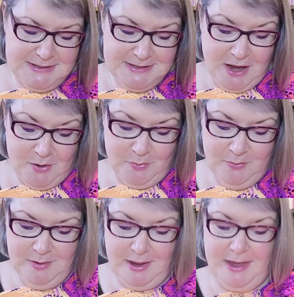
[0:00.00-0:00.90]
So,
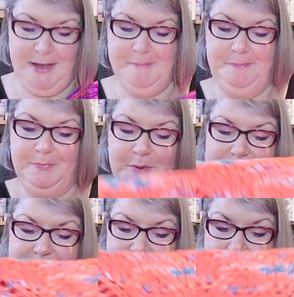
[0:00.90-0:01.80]

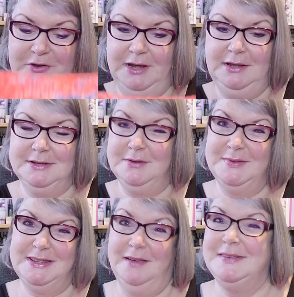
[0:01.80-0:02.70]
what's the verdict? Because
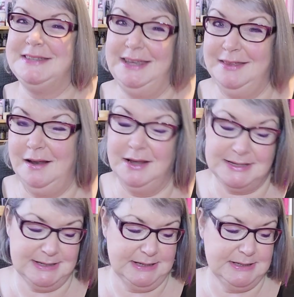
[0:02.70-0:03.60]
obviously I've seen the
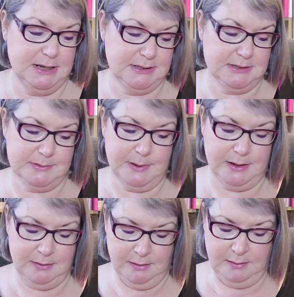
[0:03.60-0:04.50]
last 6 days as
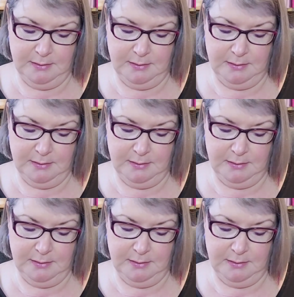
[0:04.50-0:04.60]
well.